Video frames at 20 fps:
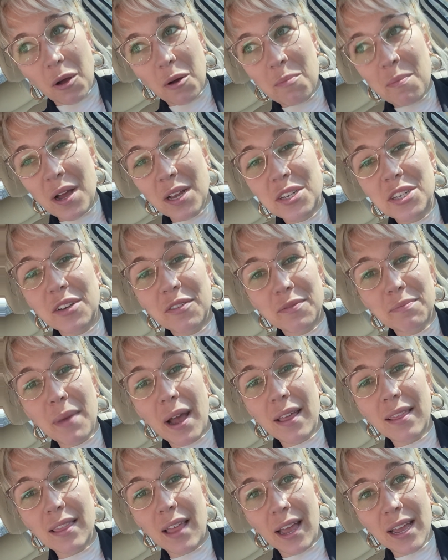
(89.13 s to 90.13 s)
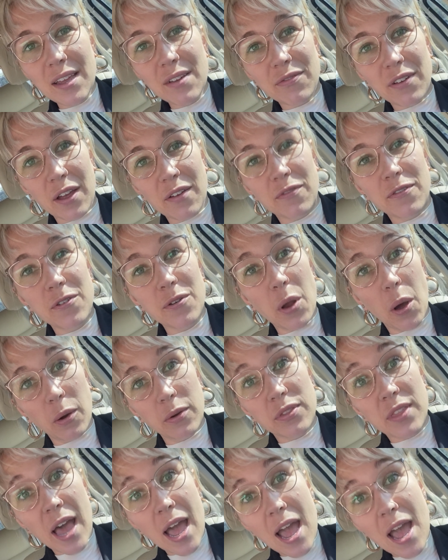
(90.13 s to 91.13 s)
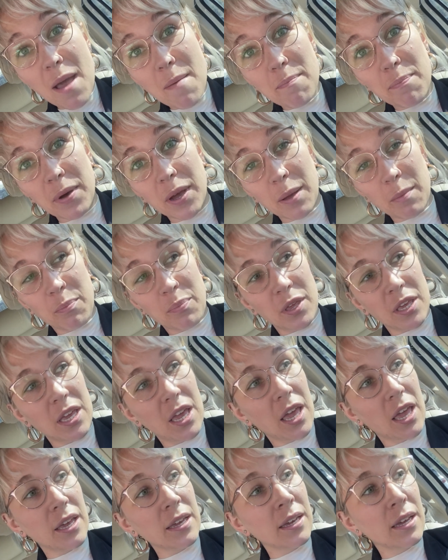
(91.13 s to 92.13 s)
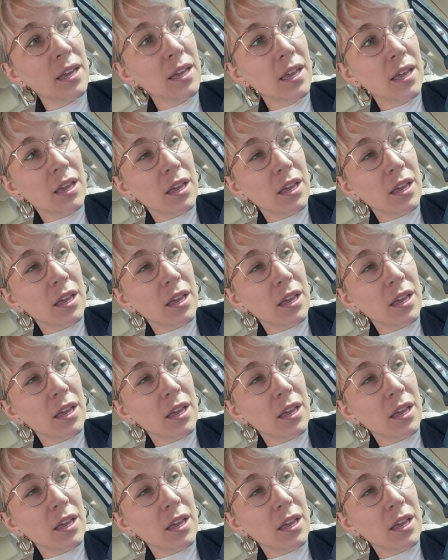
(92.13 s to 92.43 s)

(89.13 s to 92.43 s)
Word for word: much of my life, I've known that, but being,